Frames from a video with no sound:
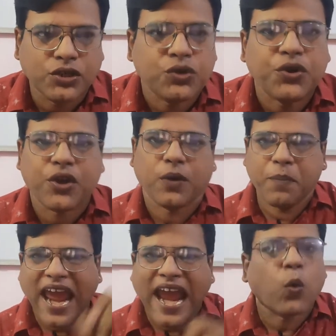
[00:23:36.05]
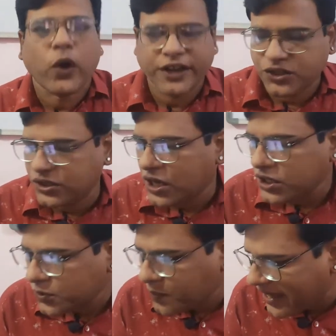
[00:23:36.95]
Do your parents
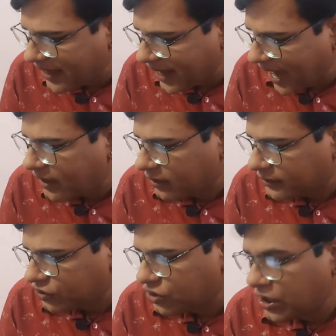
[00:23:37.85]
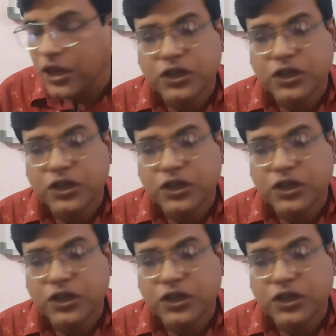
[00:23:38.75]
speak English?